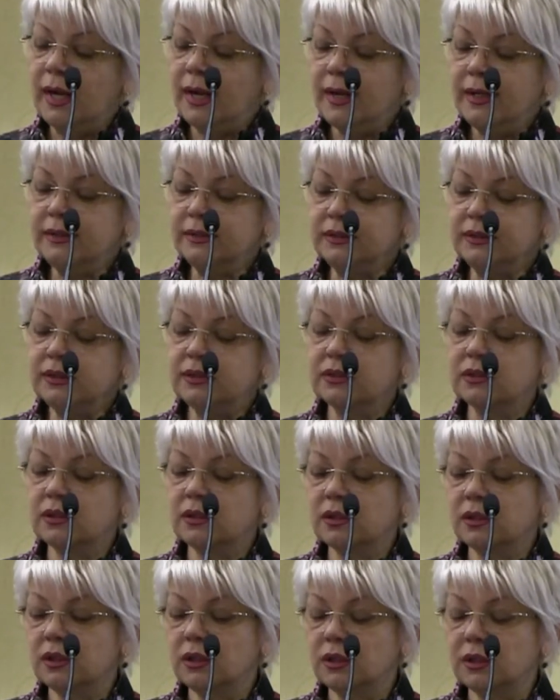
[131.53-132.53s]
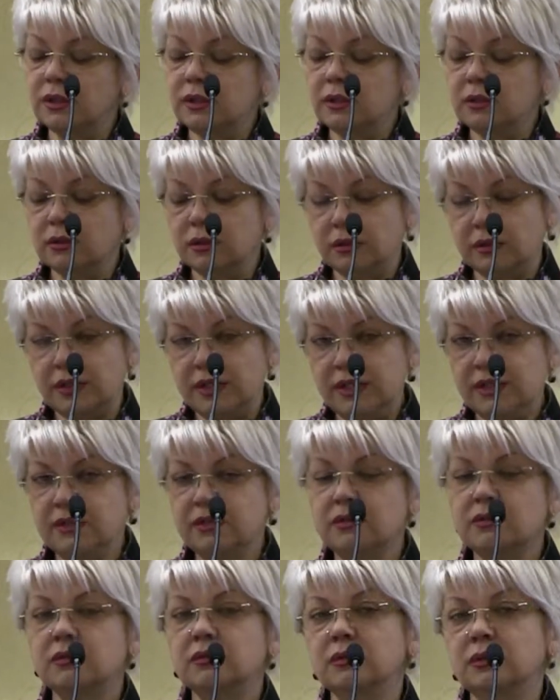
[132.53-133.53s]
And uh, uh in
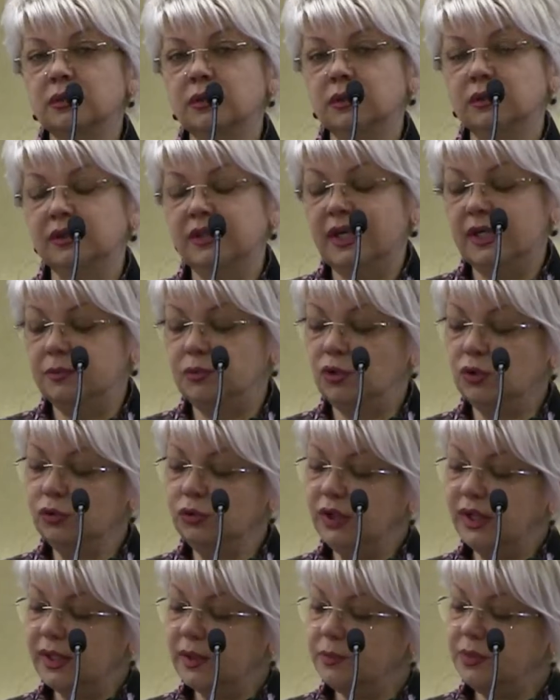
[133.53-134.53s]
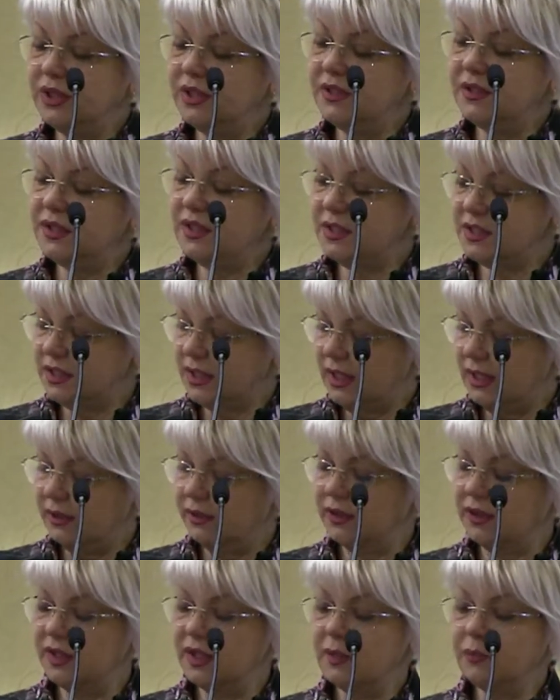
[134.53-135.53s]
uh, type 2 diabetes
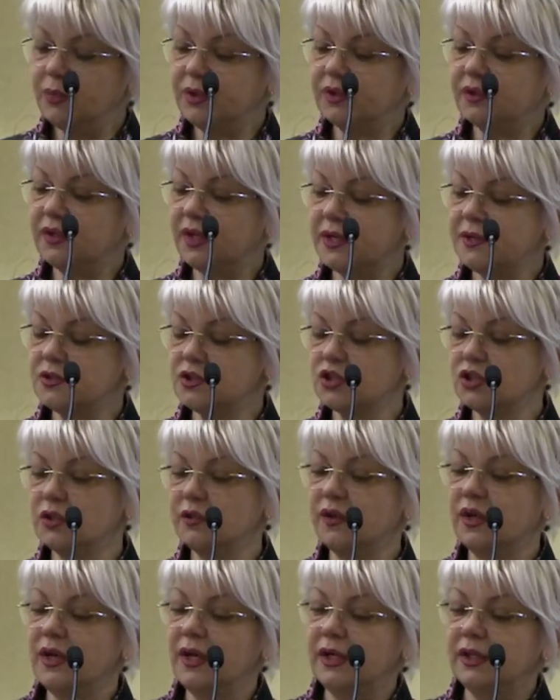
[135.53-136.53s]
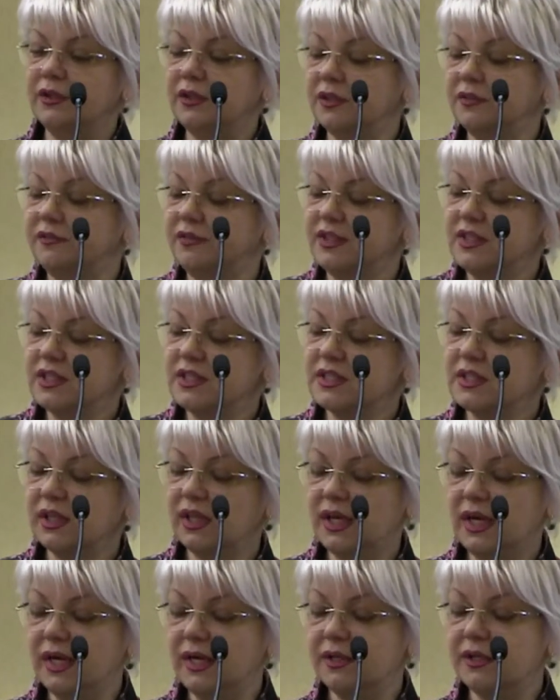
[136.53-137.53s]
and hypertension, the first
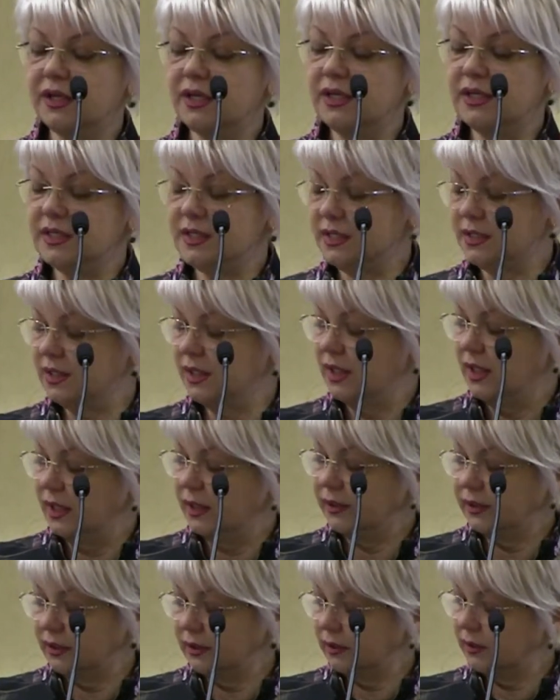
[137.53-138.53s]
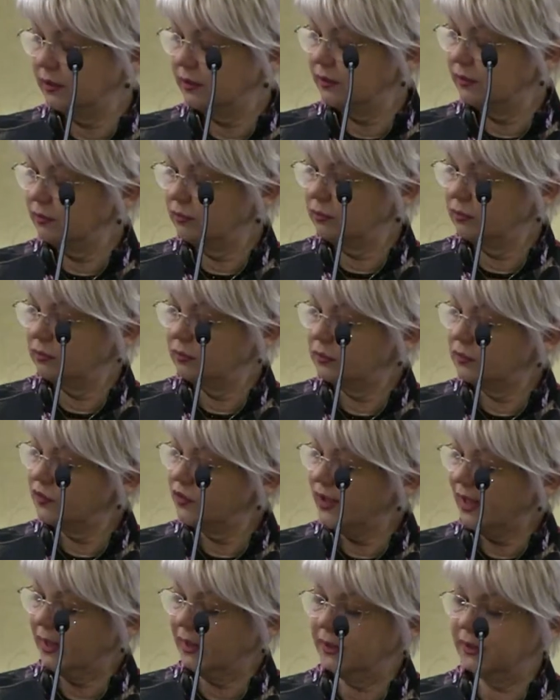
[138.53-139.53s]
line is uh,
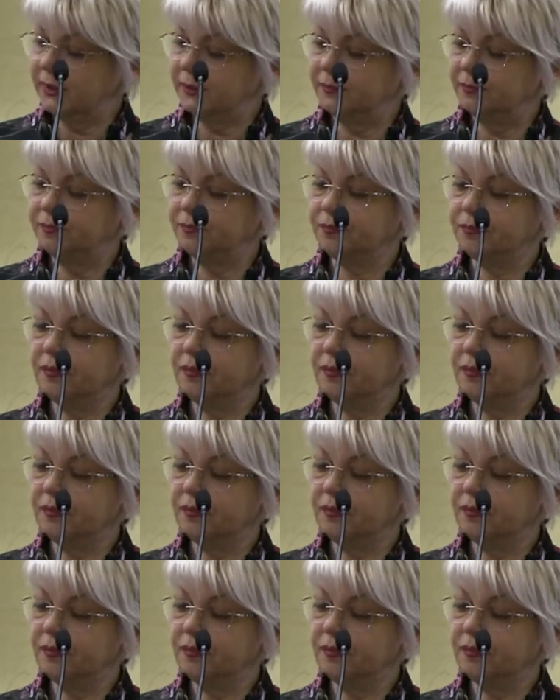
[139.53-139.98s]
drug.